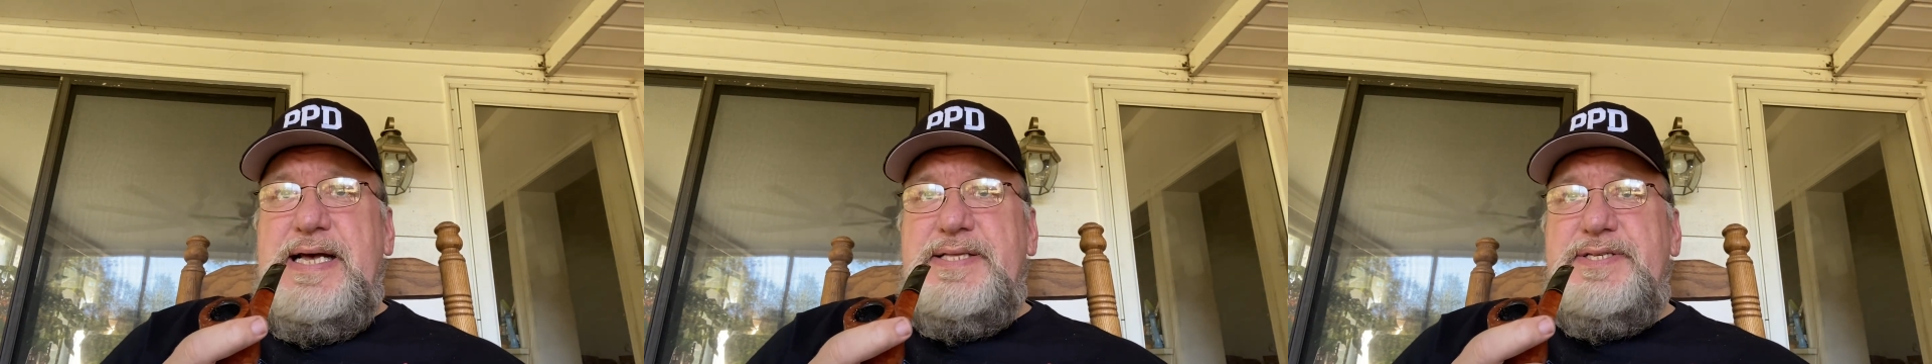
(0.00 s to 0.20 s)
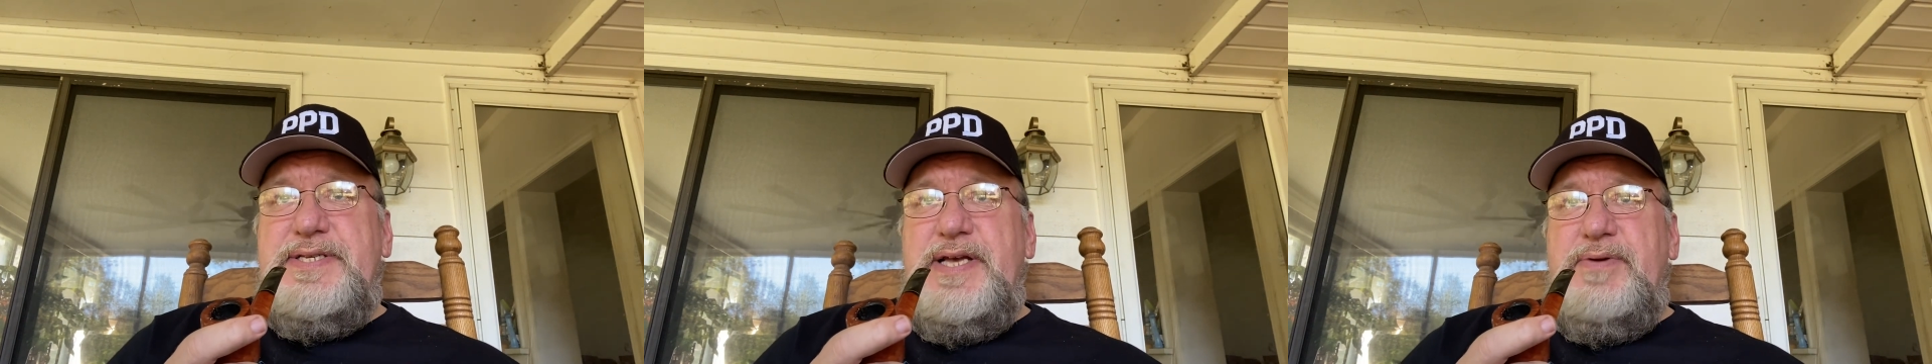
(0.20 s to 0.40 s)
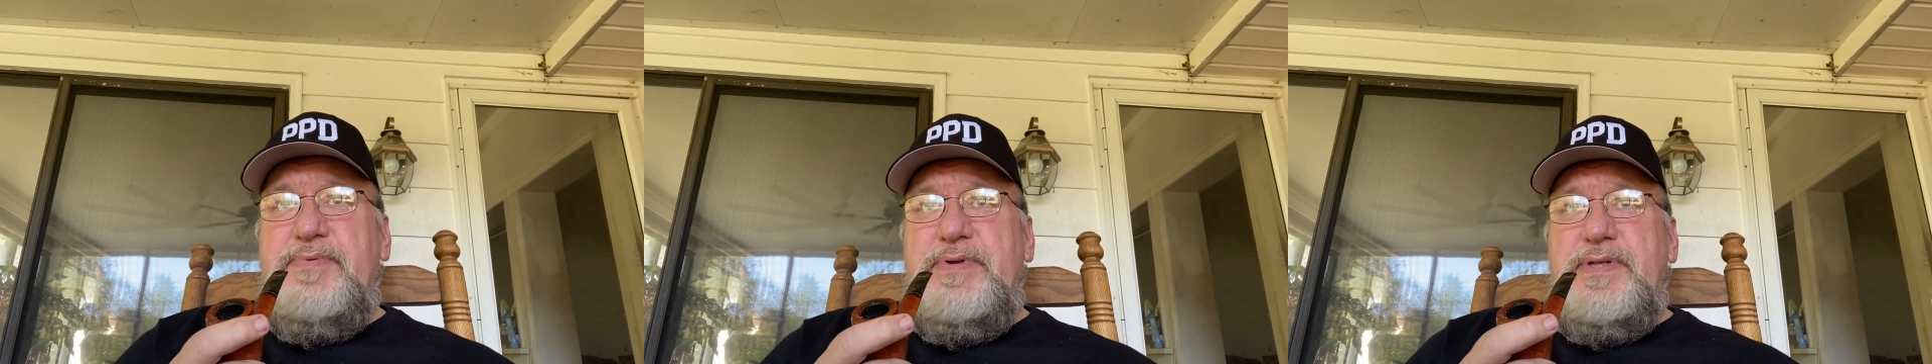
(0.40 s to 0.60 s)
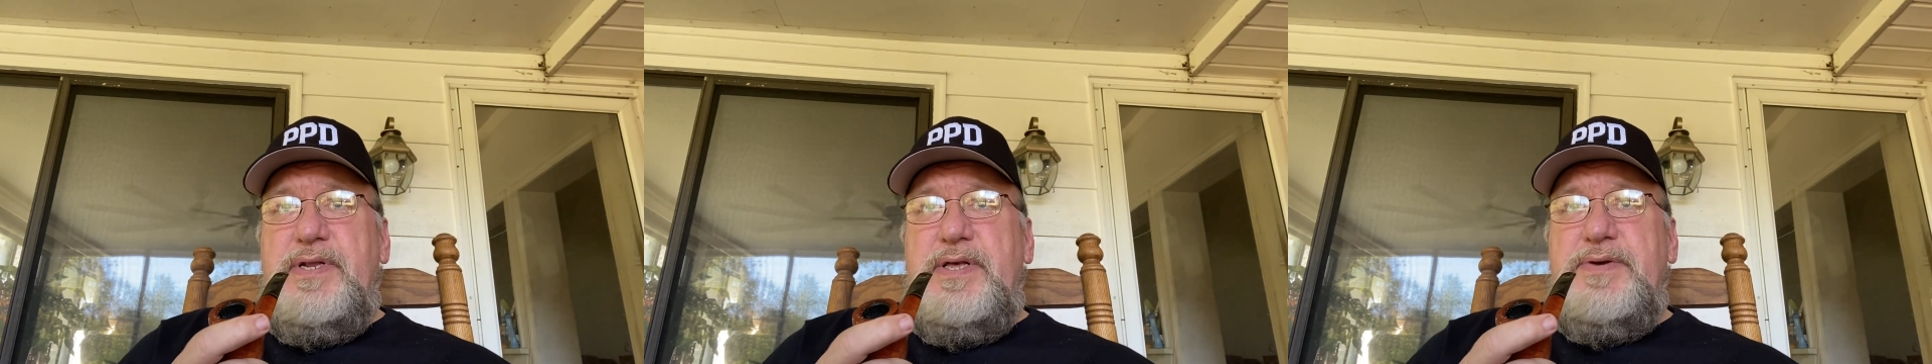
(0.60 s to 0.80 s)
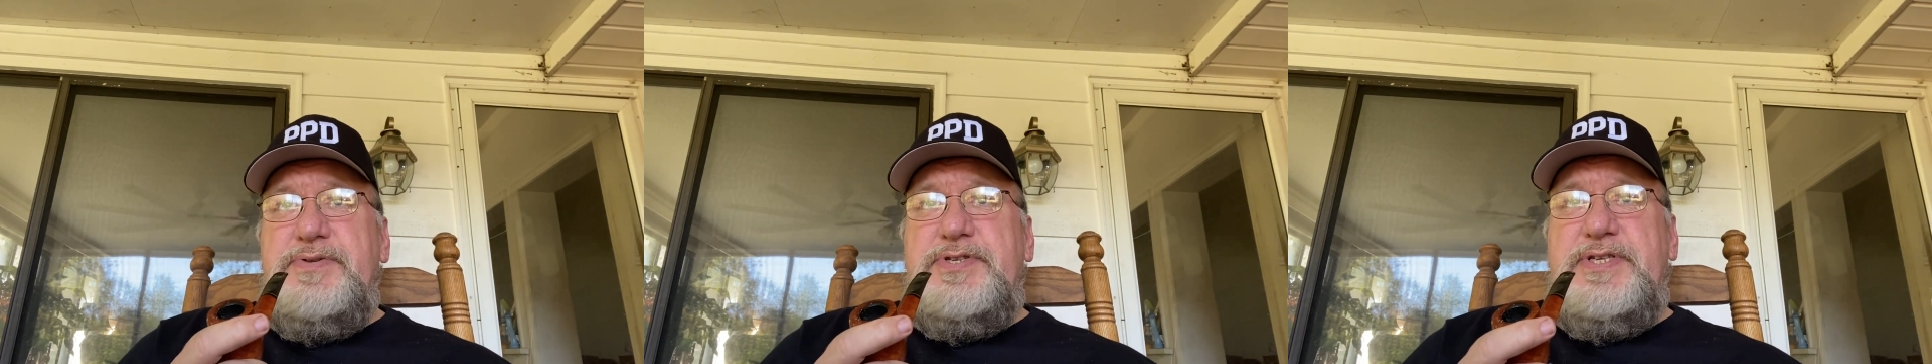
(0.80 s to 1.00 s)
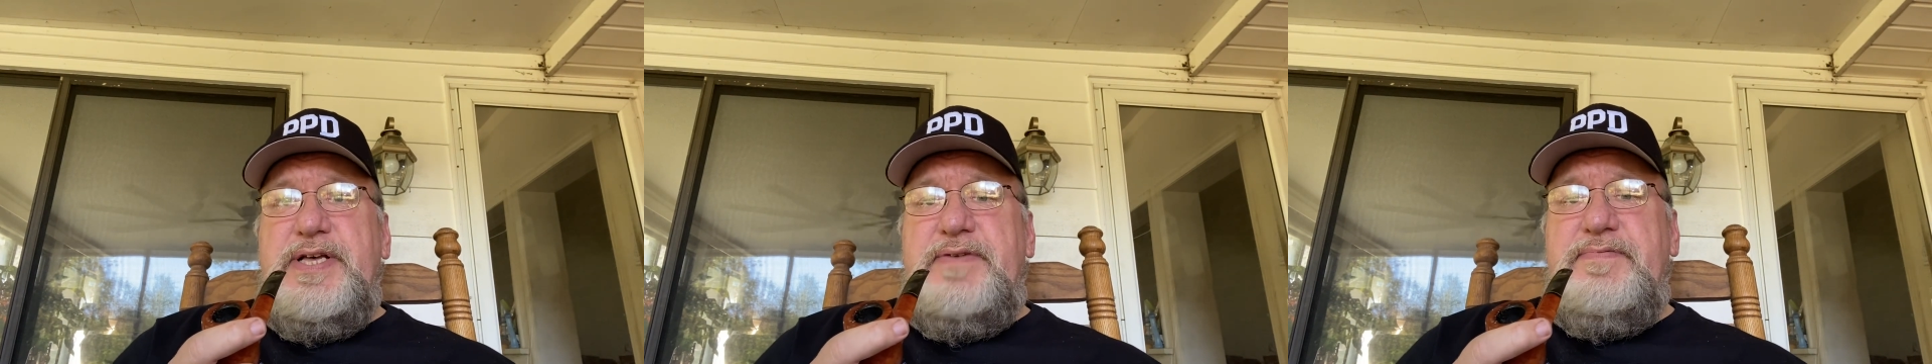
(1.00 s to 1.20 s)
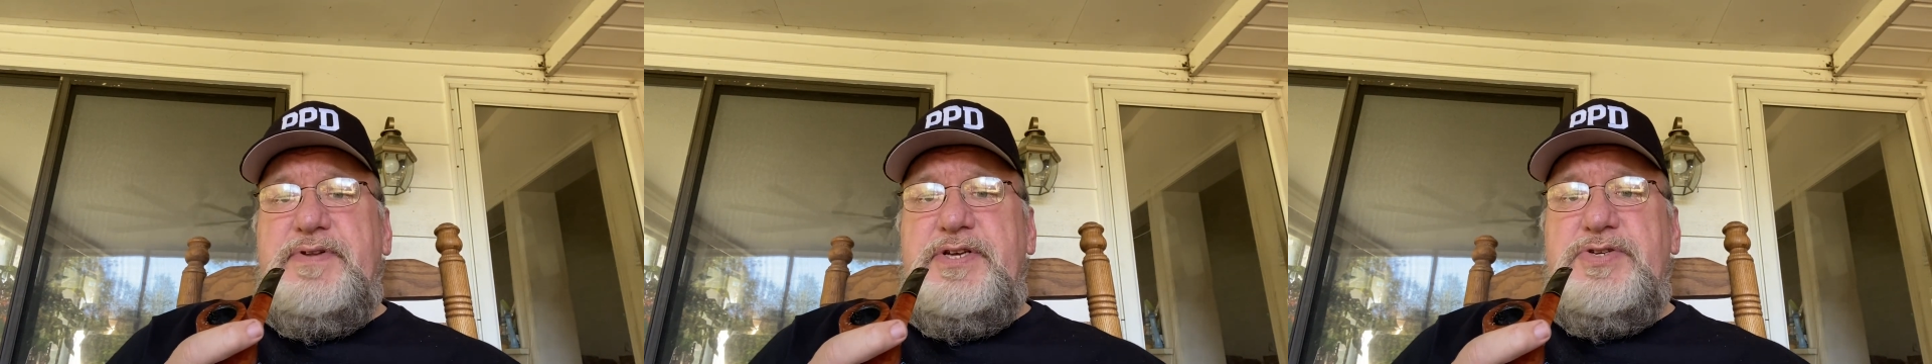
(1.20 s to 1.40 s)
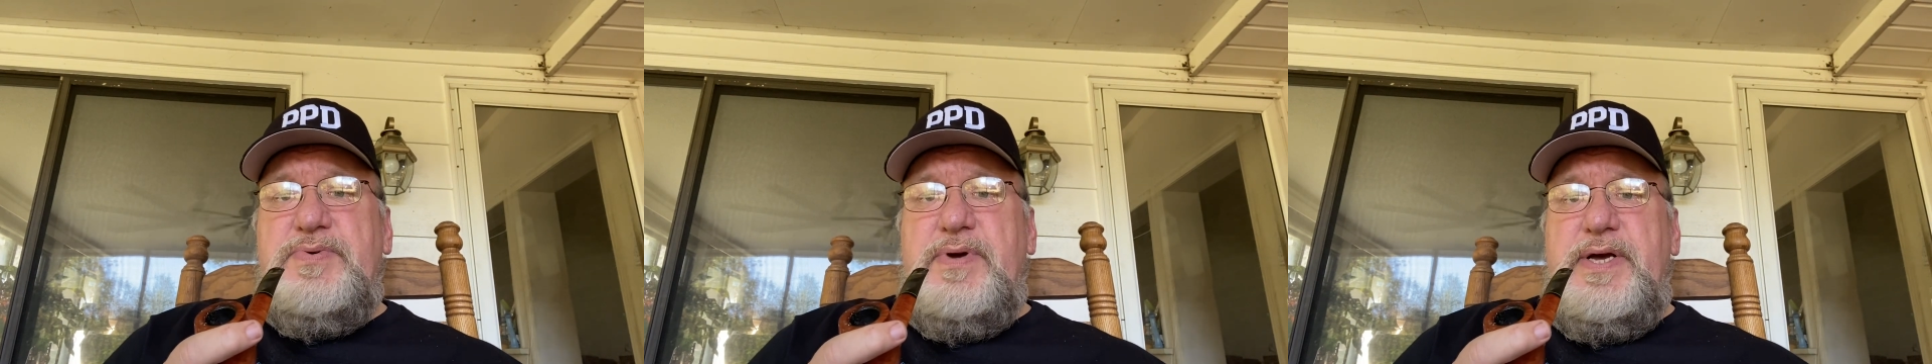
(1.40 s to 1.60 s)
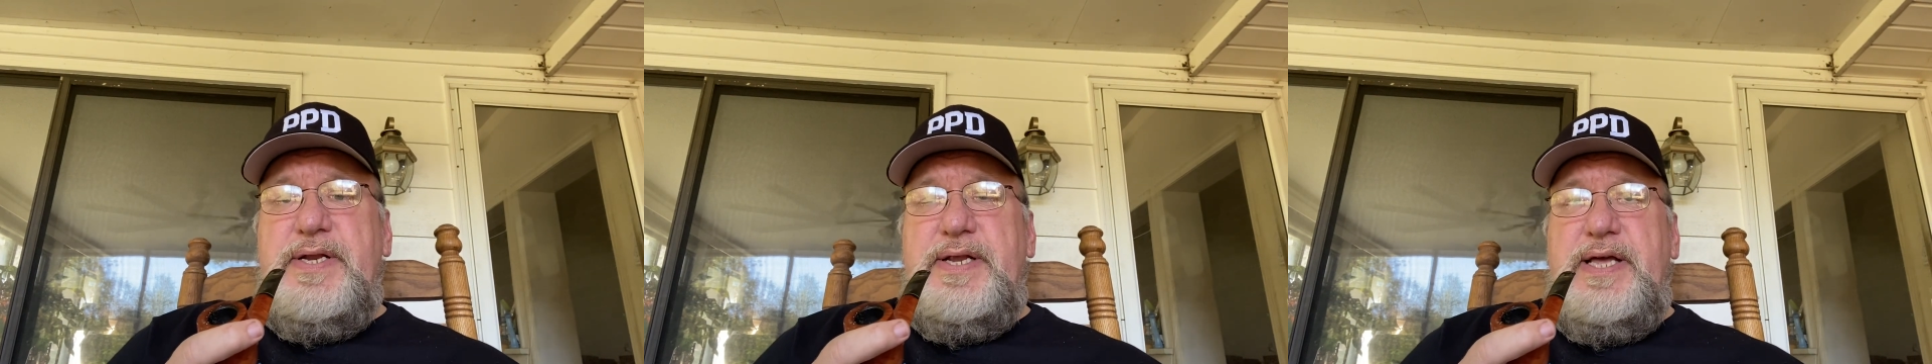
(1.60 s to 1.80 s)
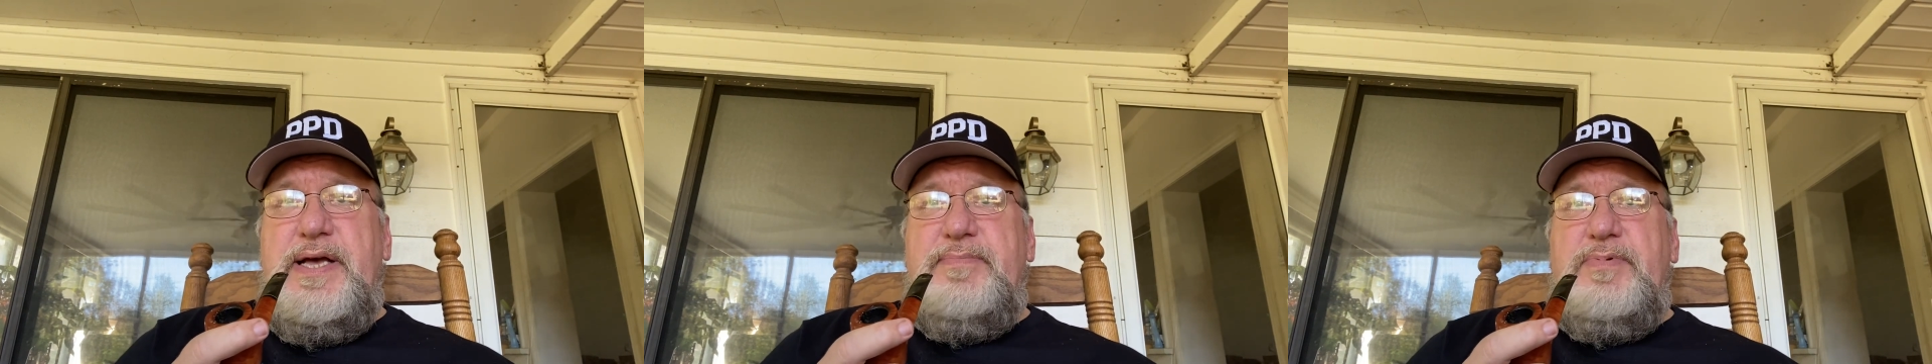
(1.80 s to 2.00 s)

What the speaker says: say we're in the low 70s right now,